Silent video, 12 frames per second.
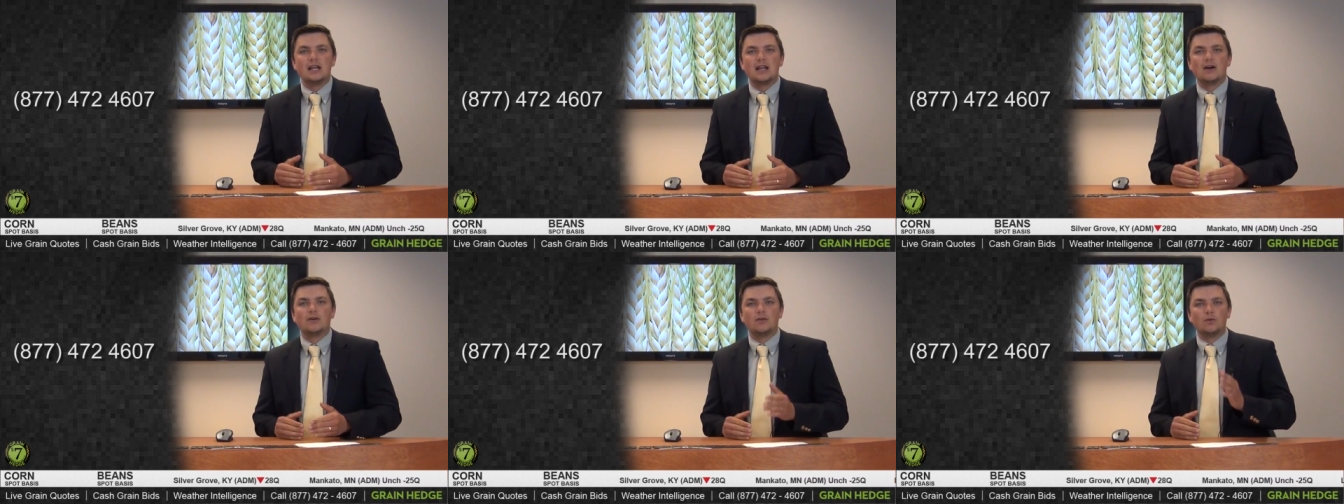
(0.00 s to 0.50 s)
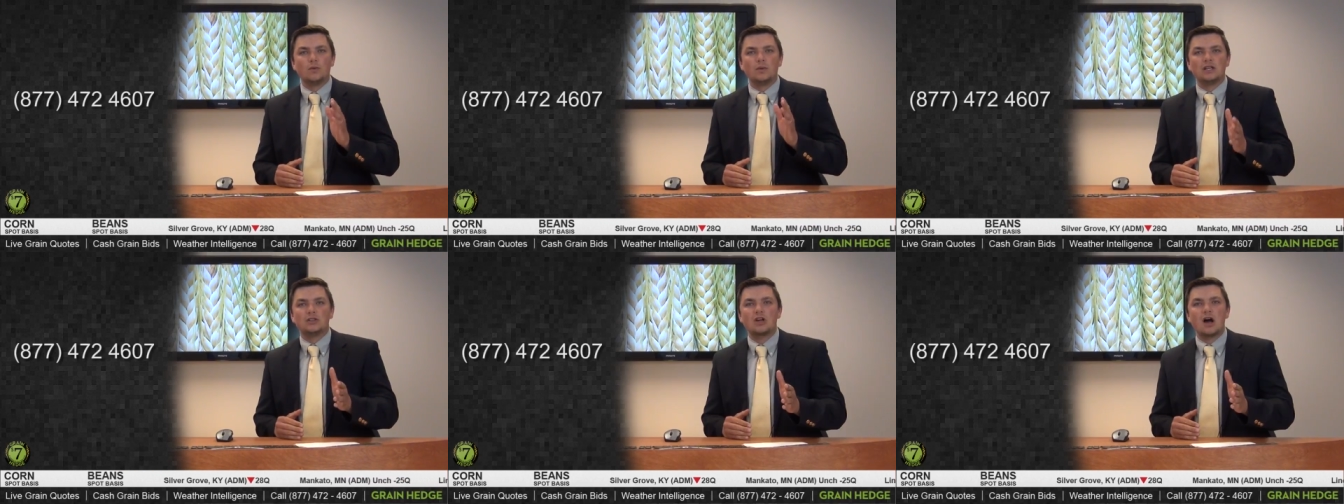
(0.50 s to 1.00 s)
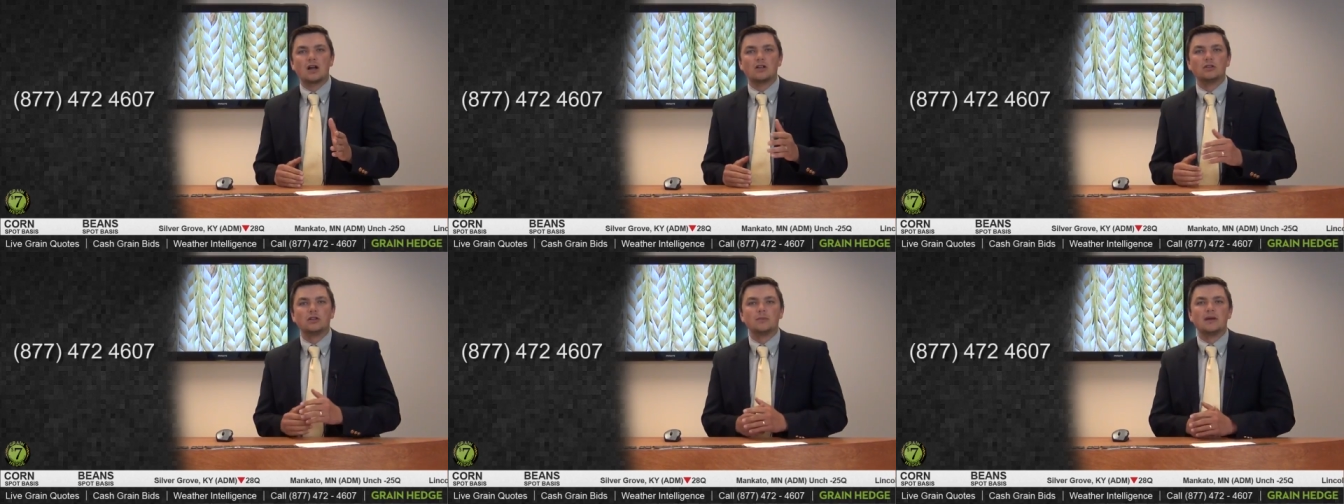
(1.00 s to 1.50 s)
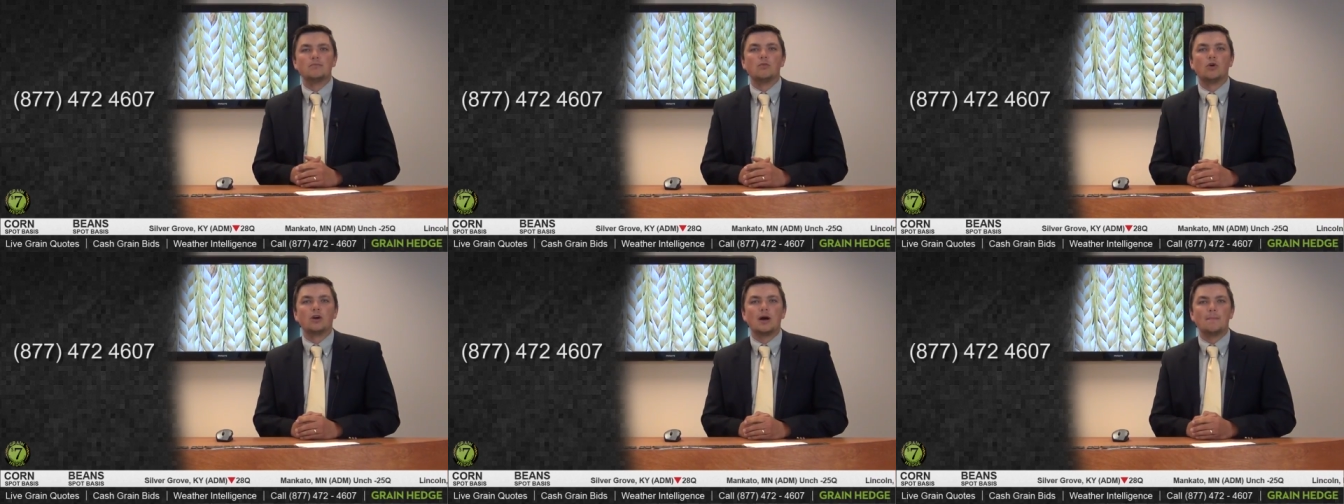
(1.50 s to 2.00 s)
Now, we can talk a little bit
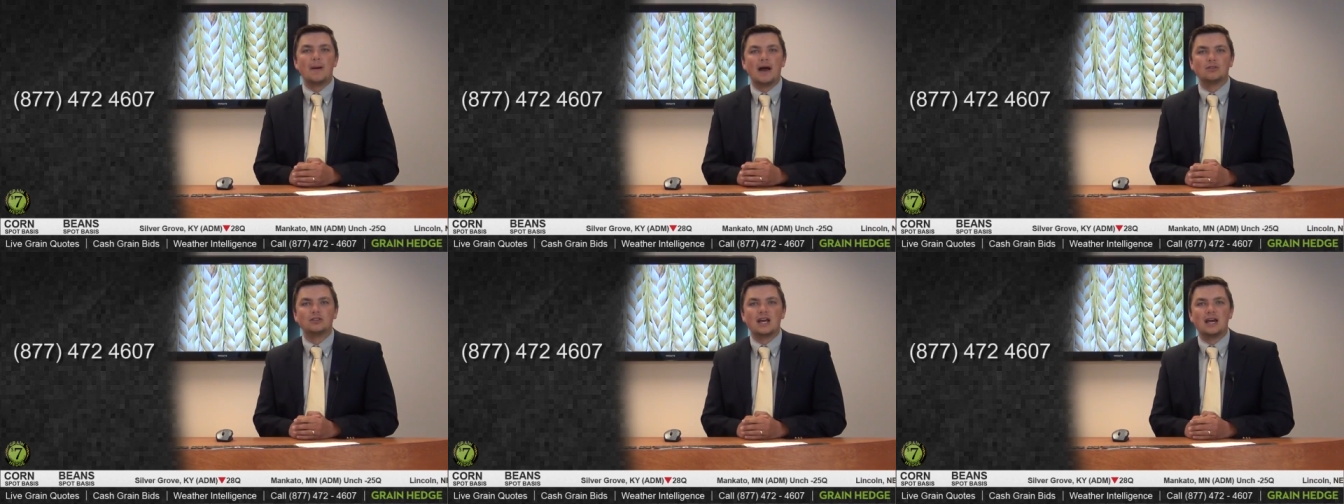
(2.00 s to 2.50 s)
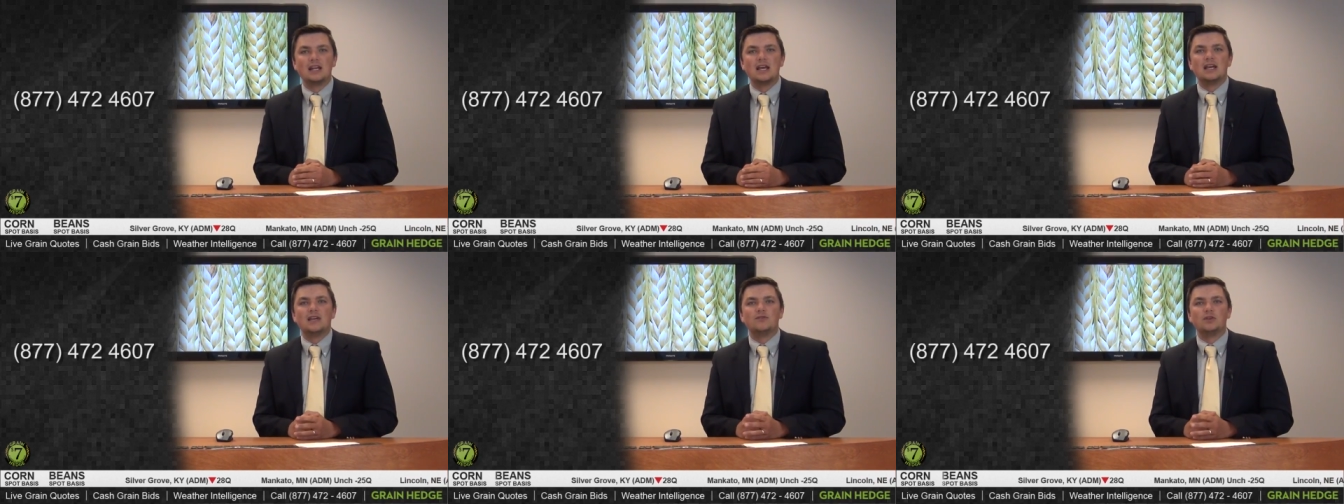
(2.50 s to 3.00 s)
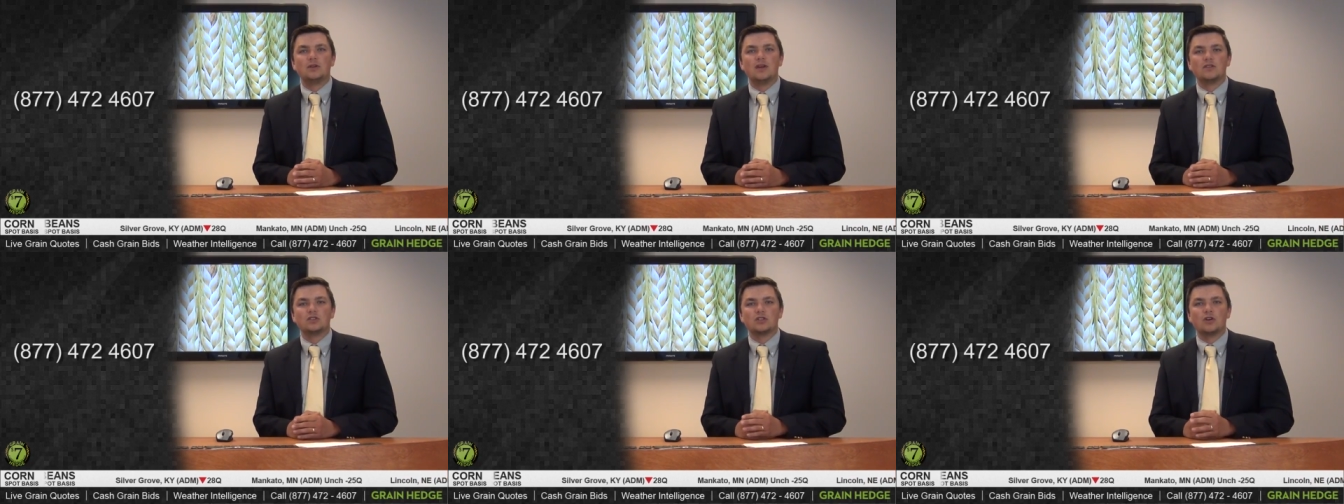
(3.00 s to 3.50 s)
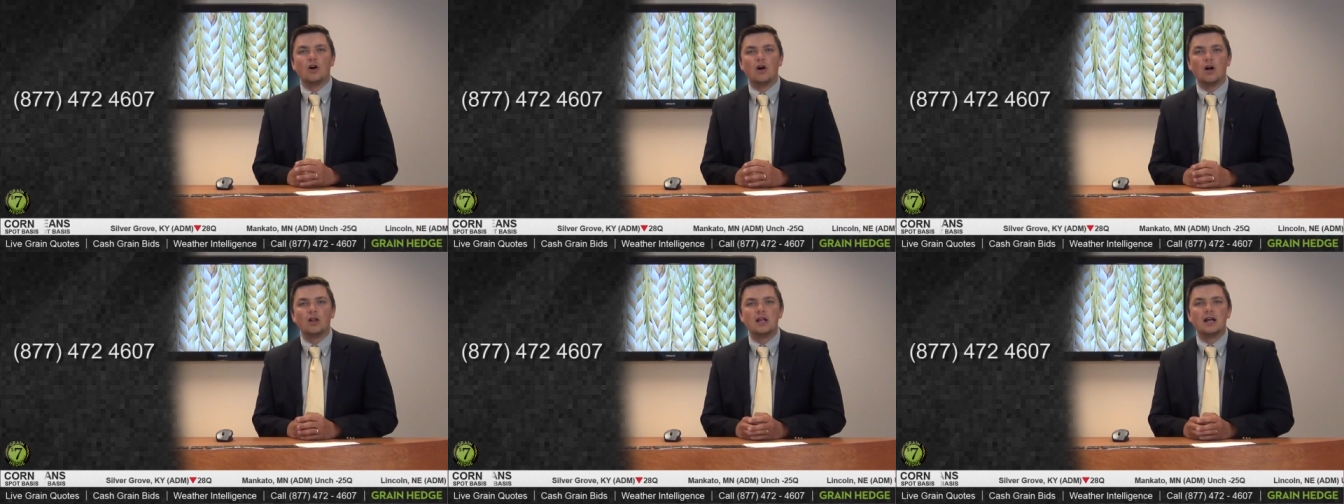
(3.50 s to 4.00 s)
more about that if you give us a
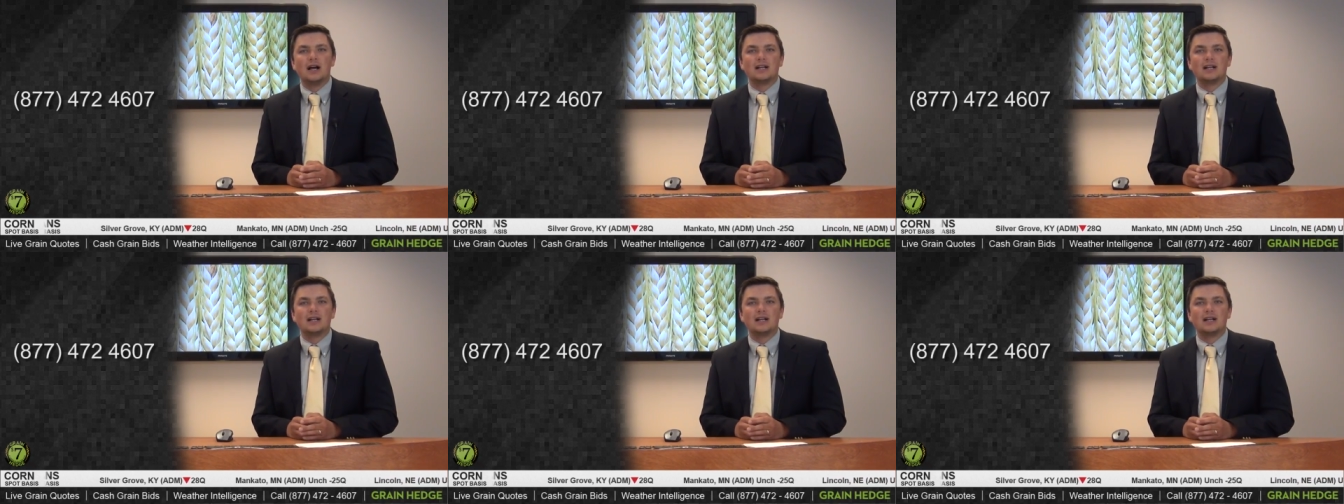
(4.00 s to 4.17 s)
call.